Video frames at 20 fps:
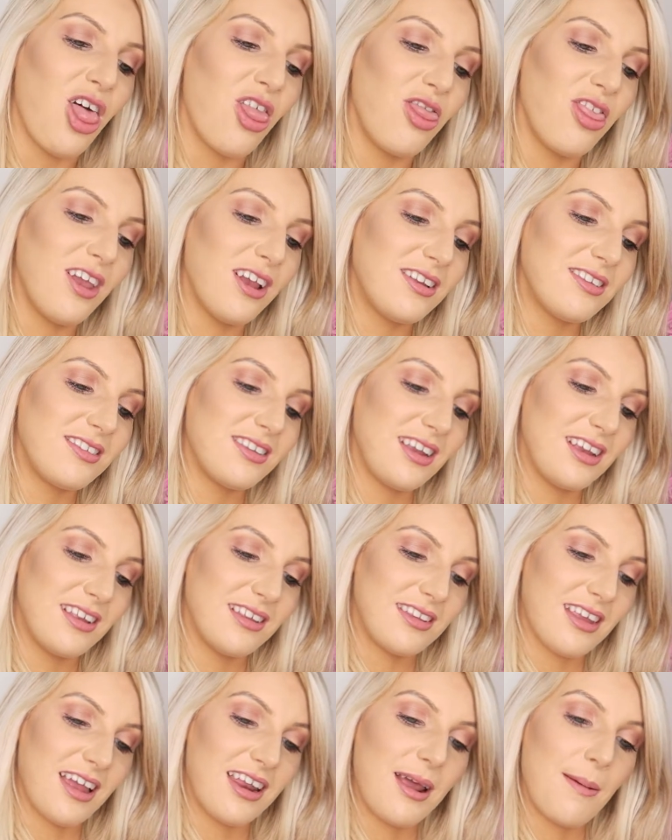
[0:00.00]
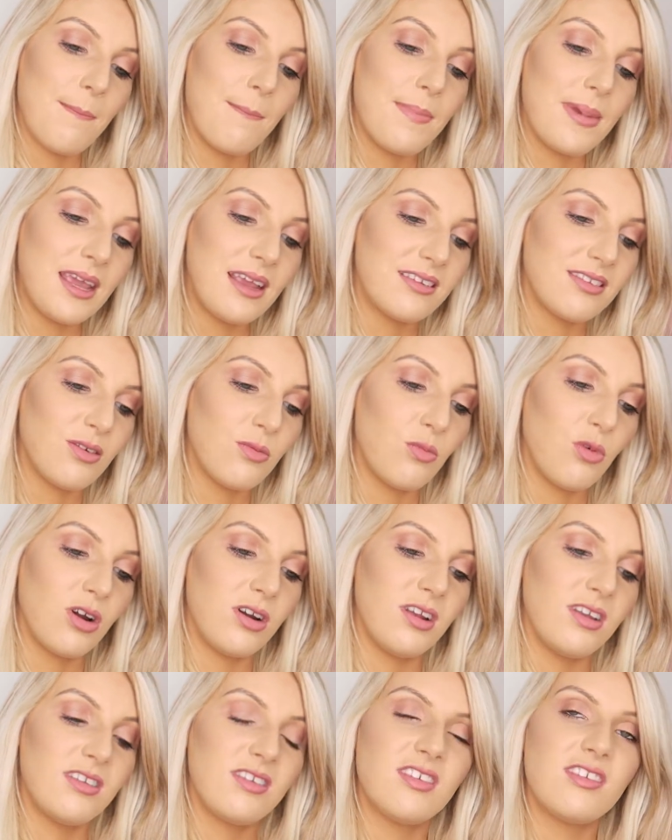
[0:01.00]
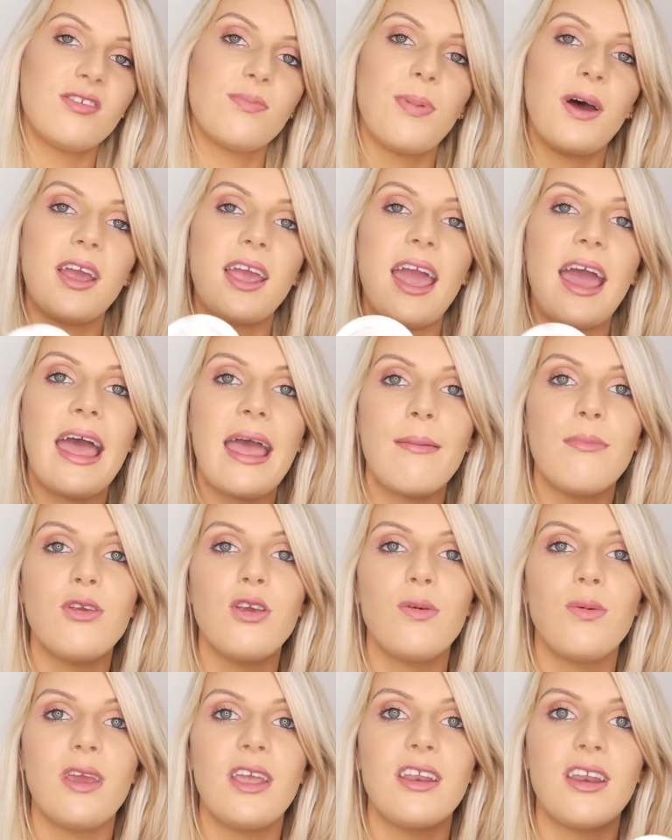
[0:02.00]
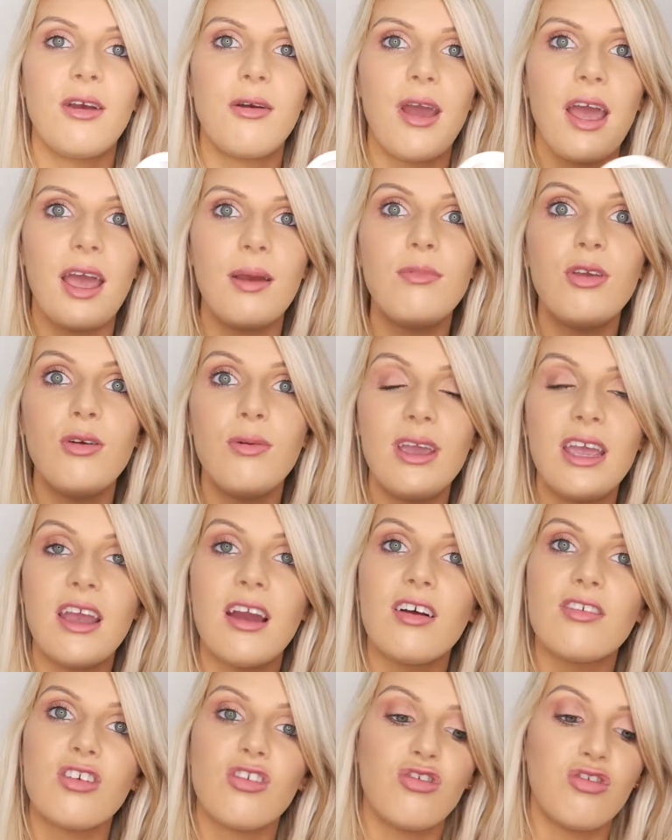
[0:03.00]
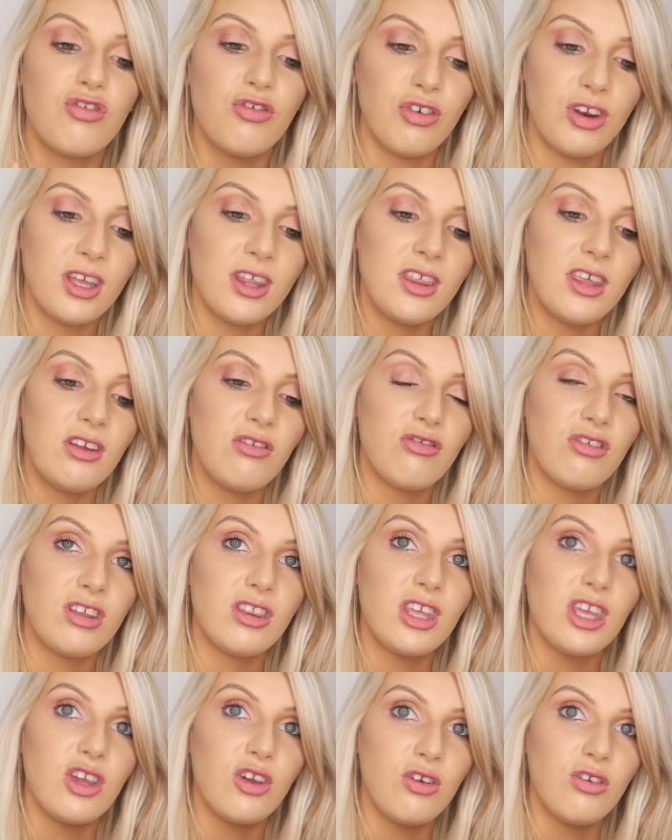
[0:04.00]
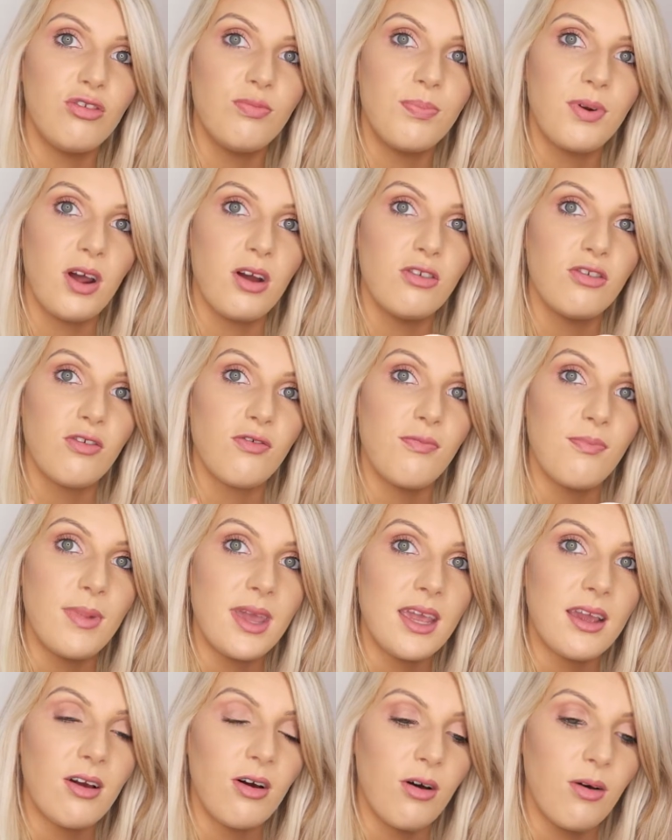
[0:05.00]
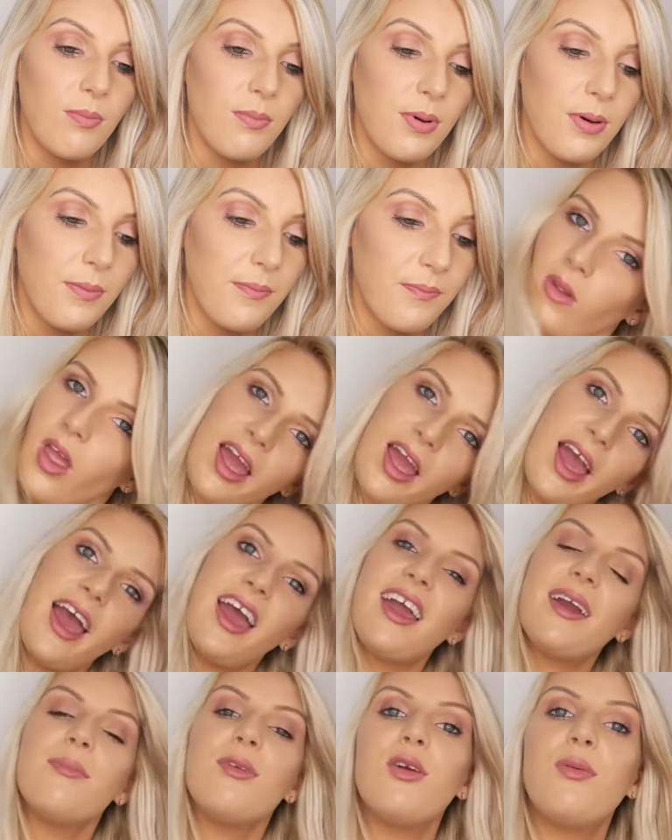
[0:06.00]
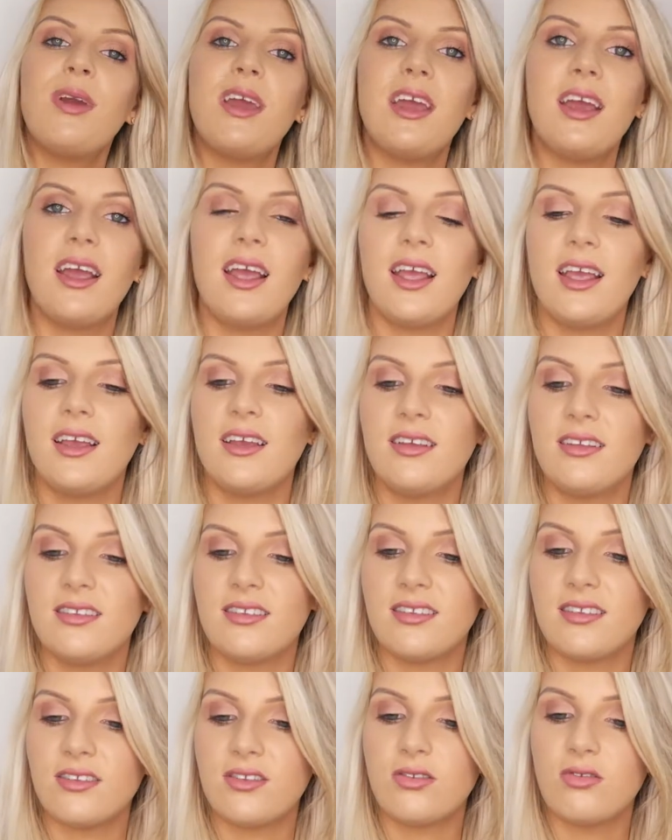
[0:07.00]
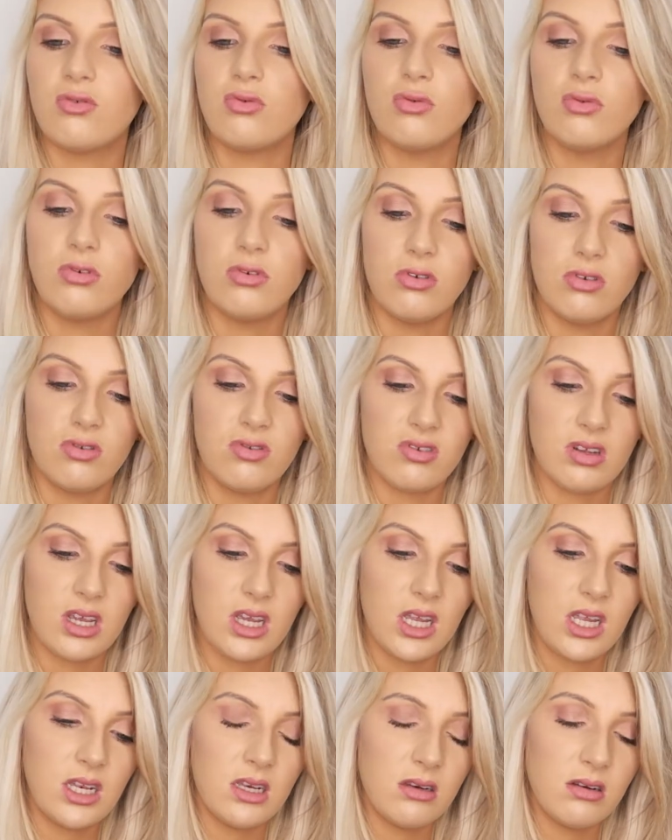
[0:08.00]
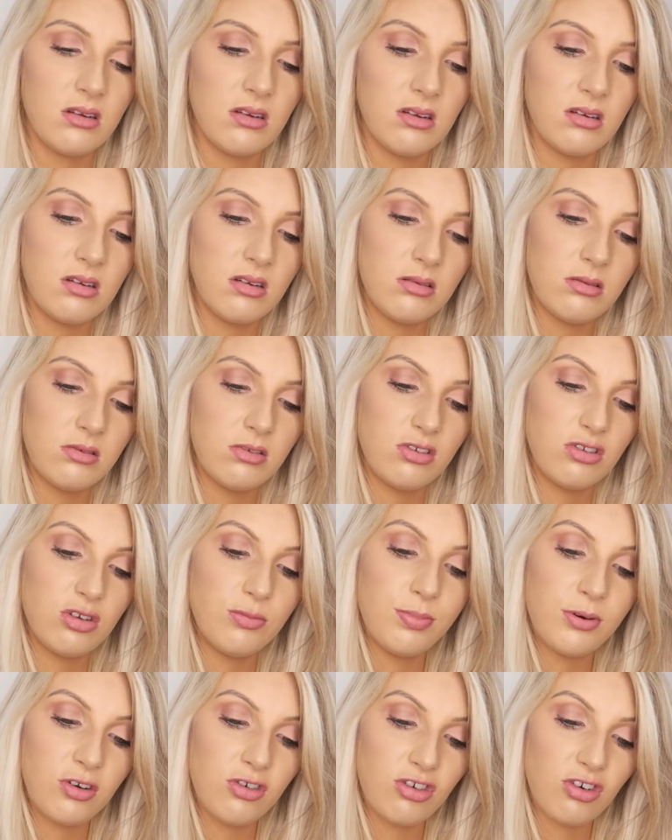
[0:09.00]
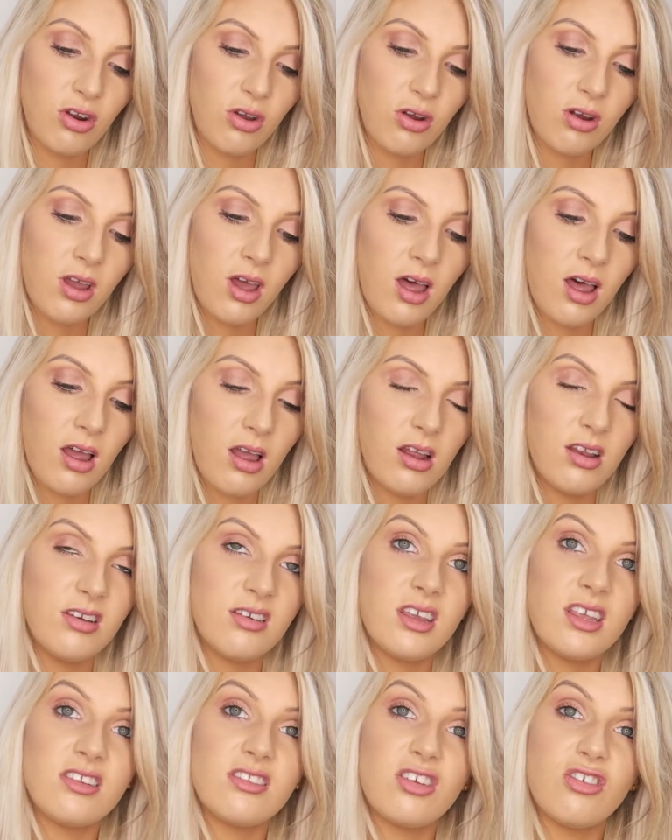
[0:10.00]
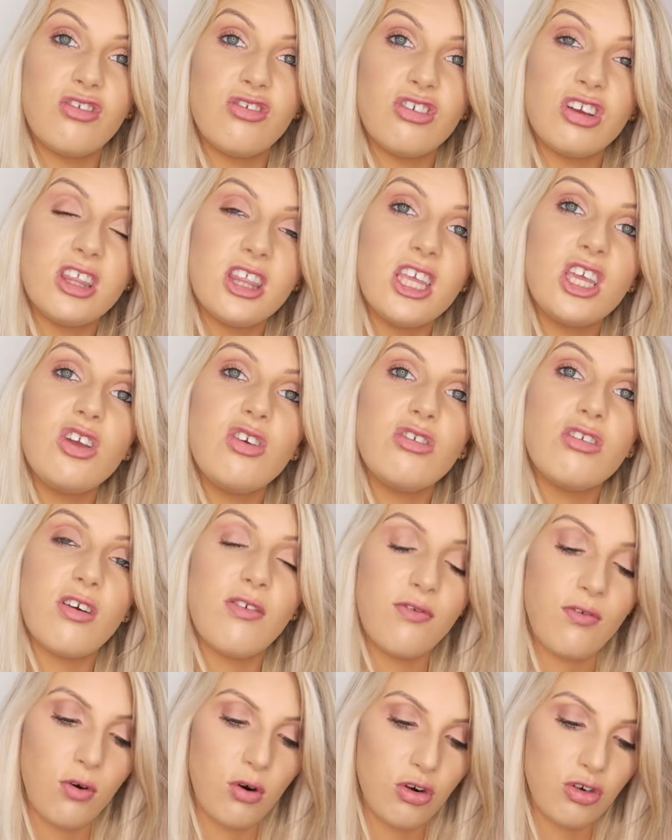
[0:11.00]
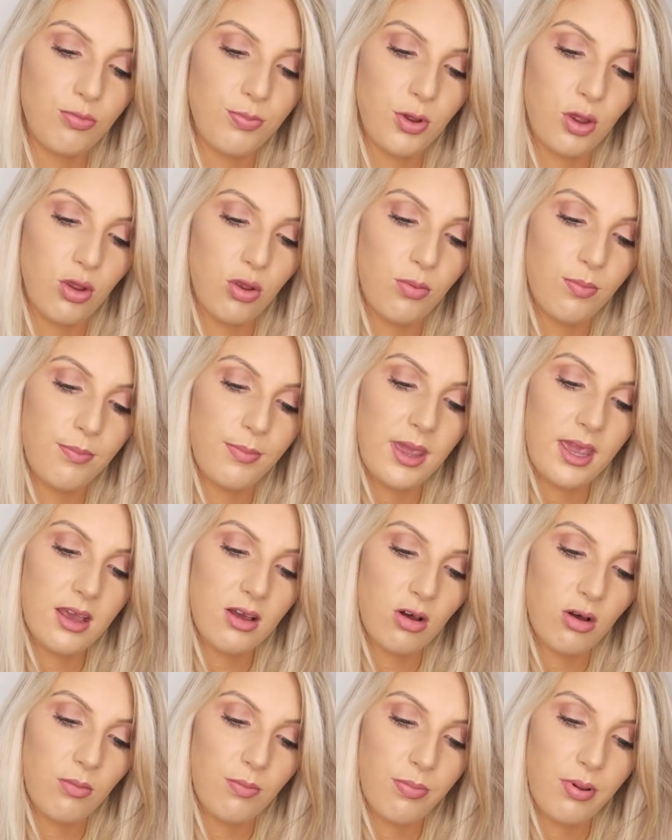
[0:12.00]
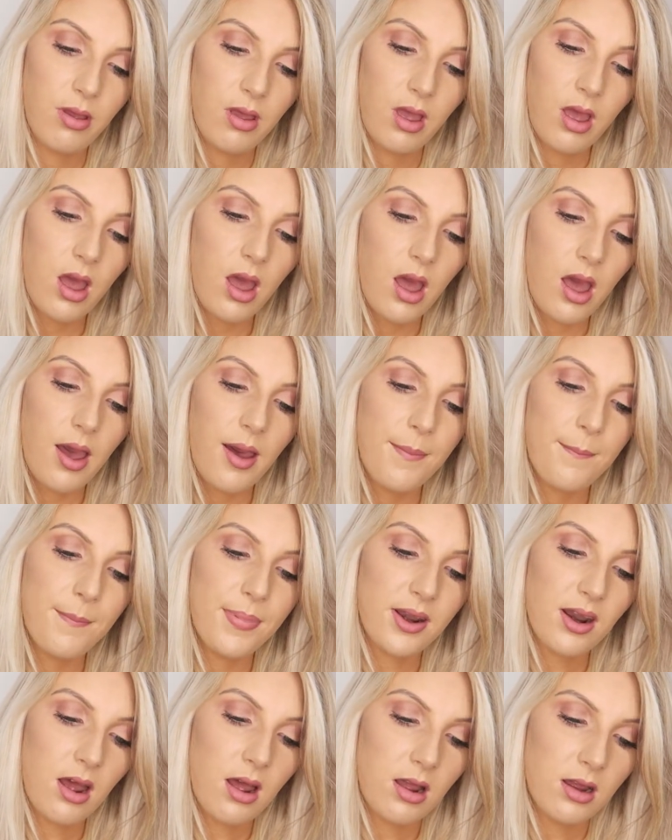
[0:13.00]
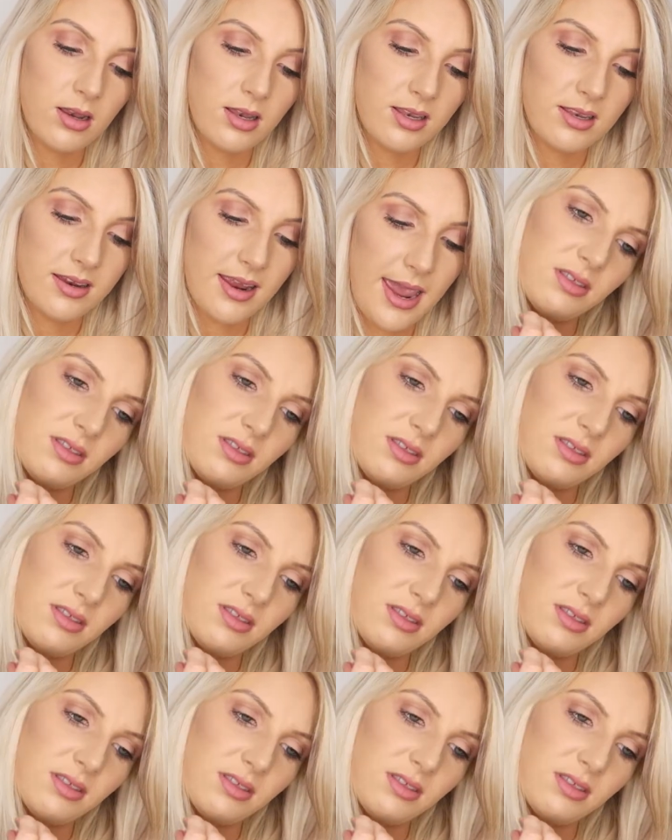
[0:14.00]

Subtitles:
This is an amazing one. This is by MUA. Now, MUA are a really good brand of makeup. MUA is sold in Superdrug, and it's a really good affordable makeup brand.